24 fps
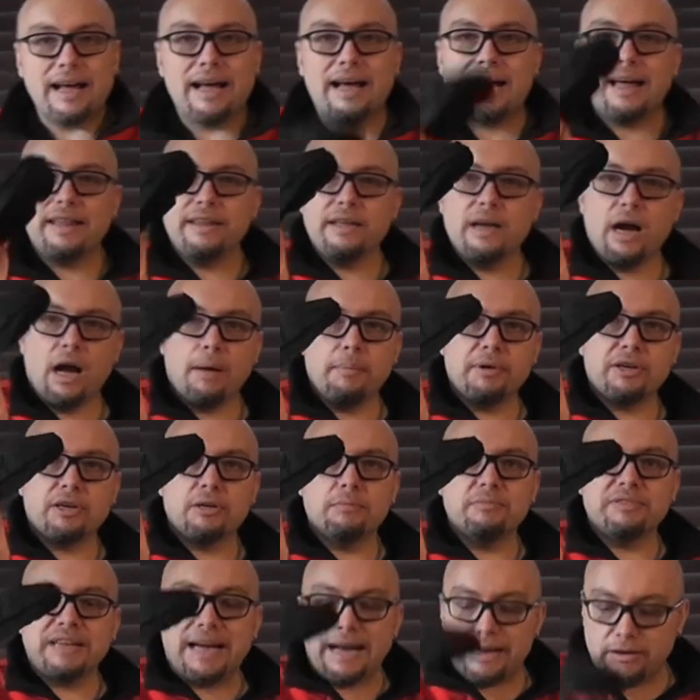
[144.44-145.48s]
And the armour
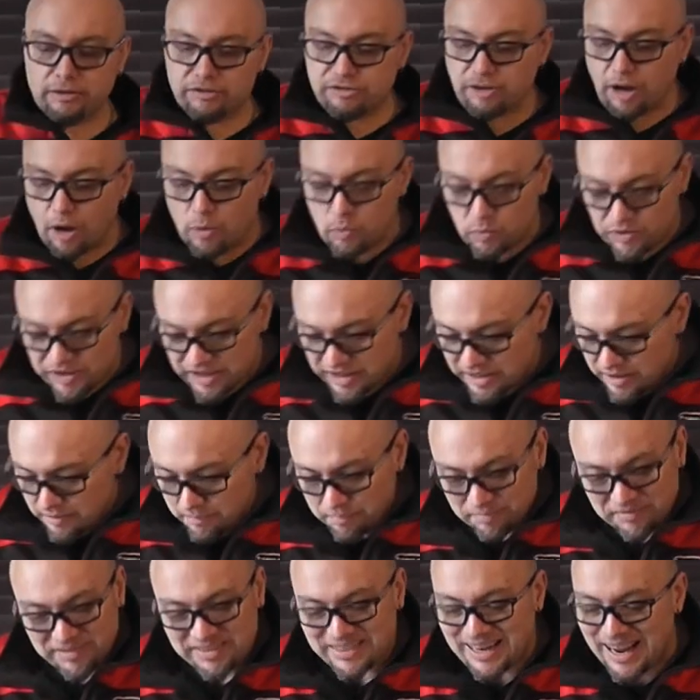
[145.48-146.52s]
comes out. So you can
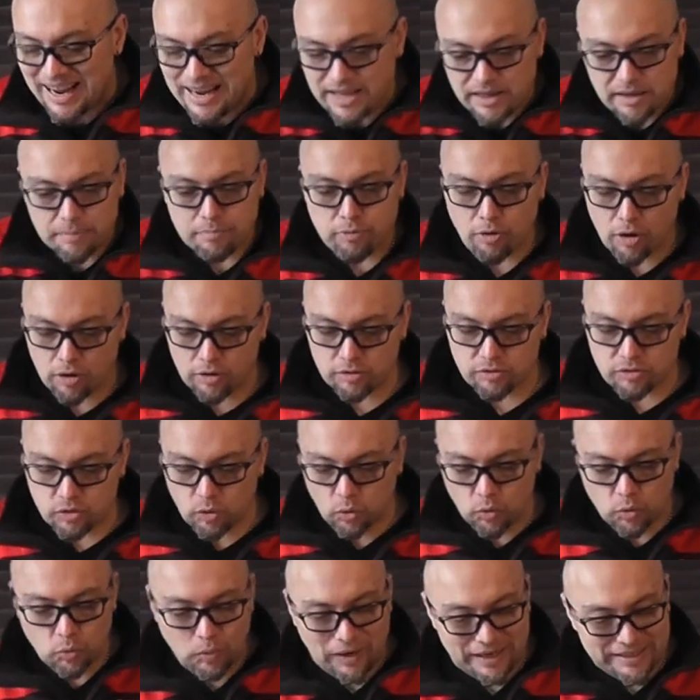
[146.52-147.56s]
take the product
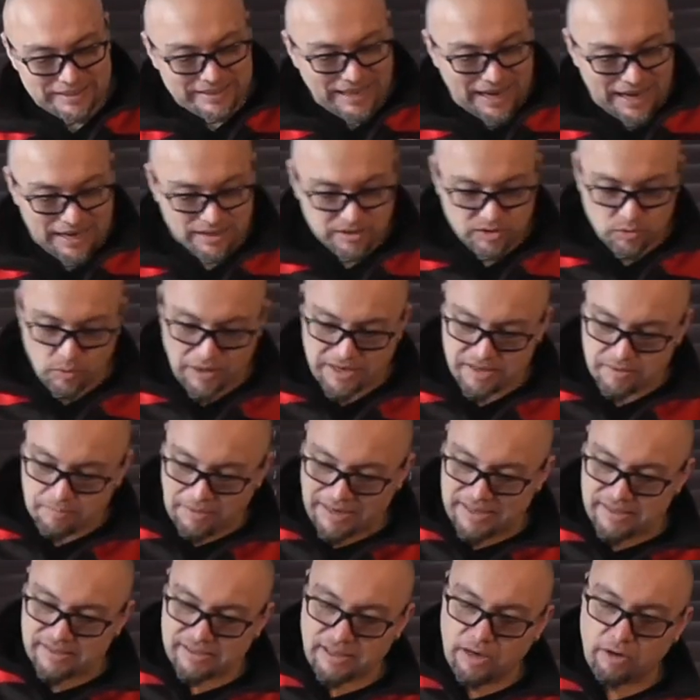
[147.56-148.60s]
all the way down to
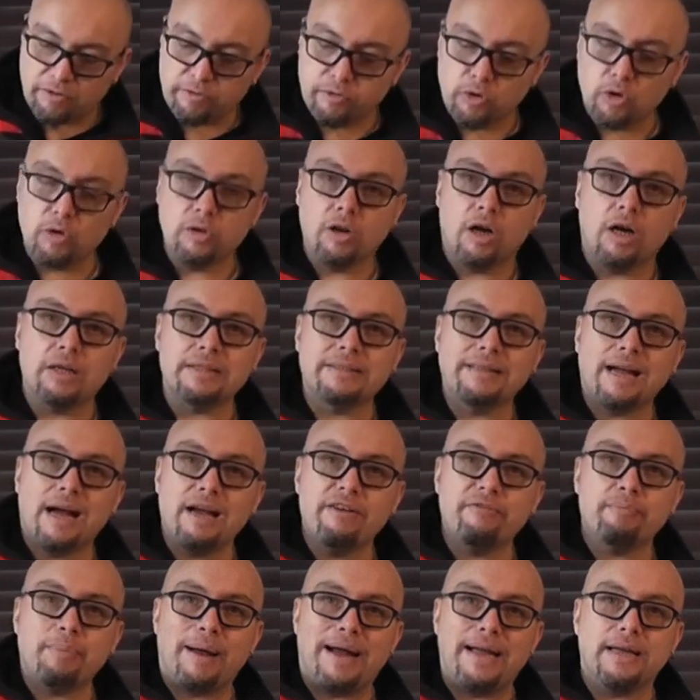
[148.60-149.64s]
make yourself look like
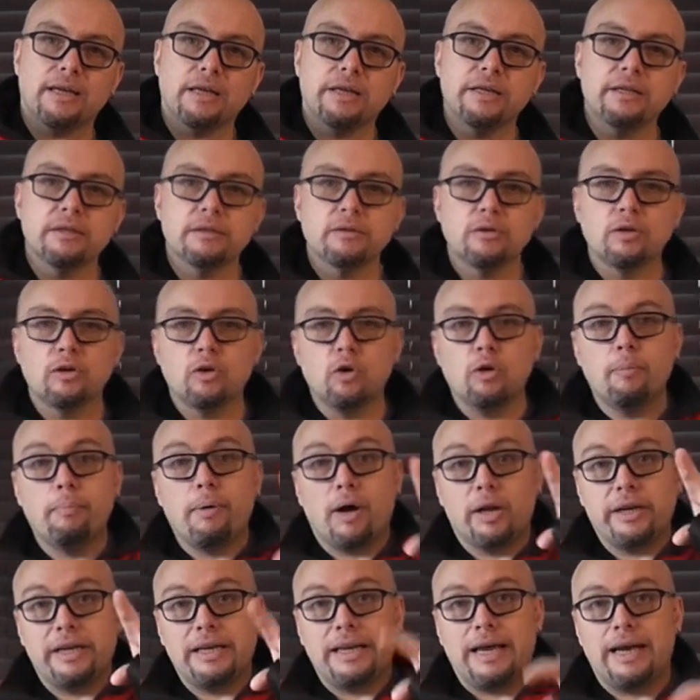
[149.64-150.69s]
Dave Bailey or
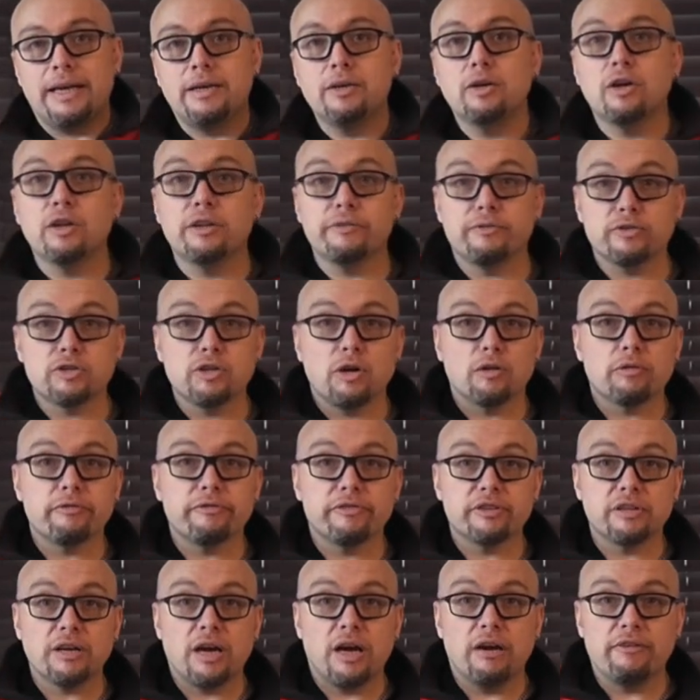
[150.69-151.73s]
Bonnie Lane. Other
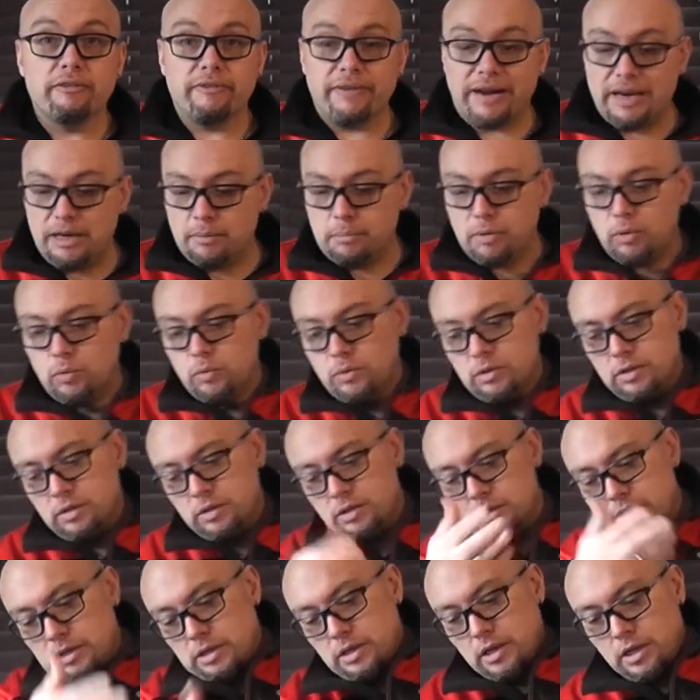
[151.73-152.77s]
photographers are available.
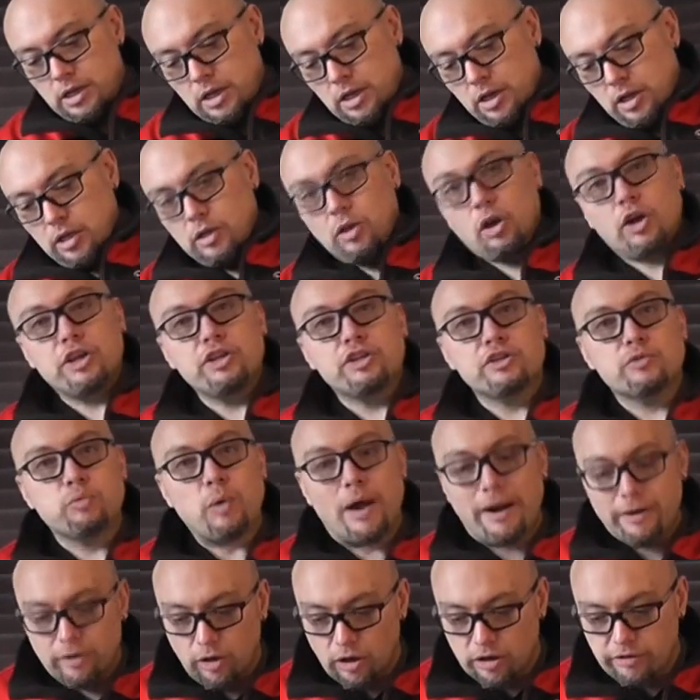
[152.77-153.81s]
Like you're just
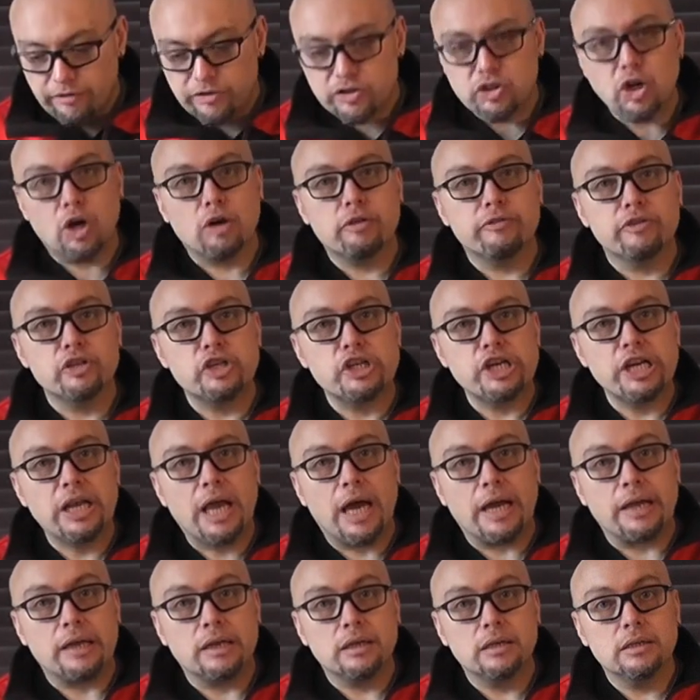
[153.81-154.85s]
wearing like a photographer's
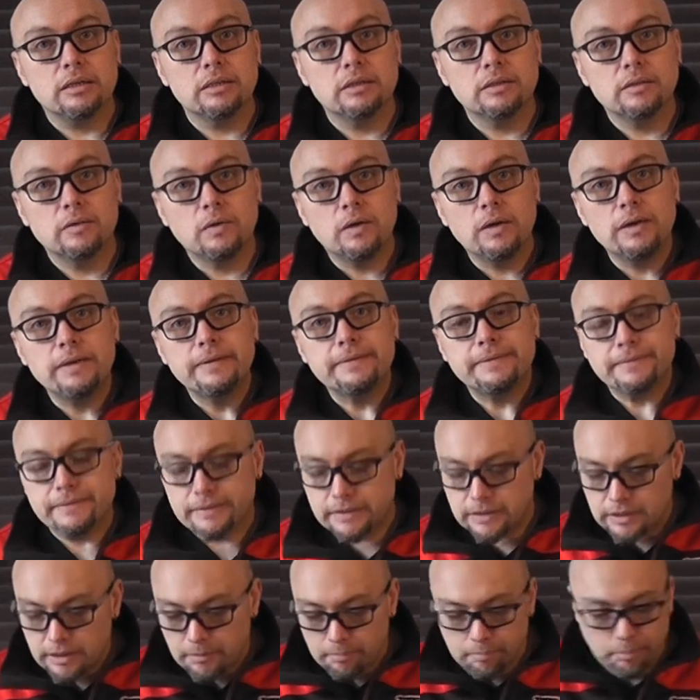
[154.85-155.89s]
gilet. Right?
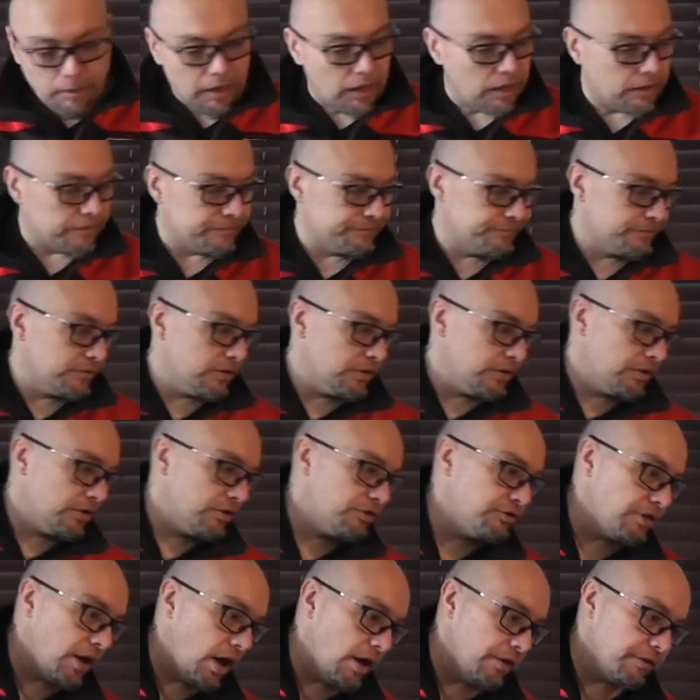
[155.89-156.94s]
But,
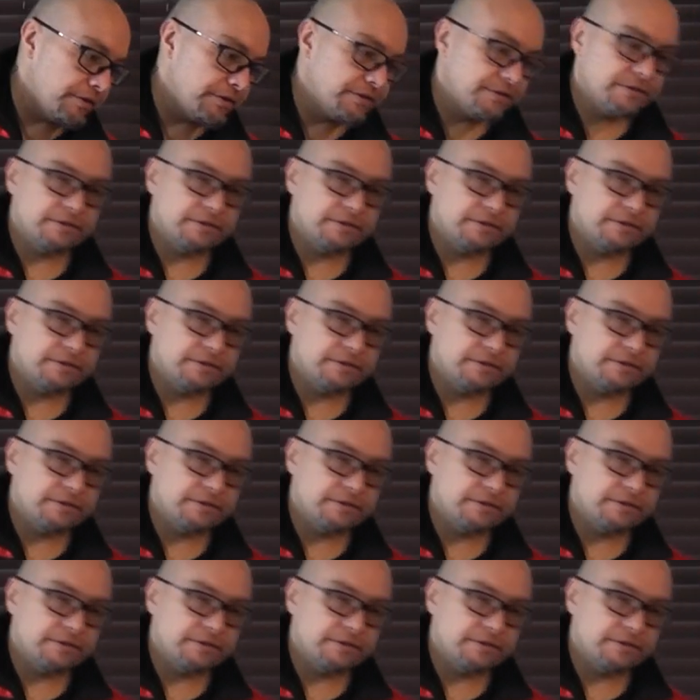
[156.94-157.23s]
so,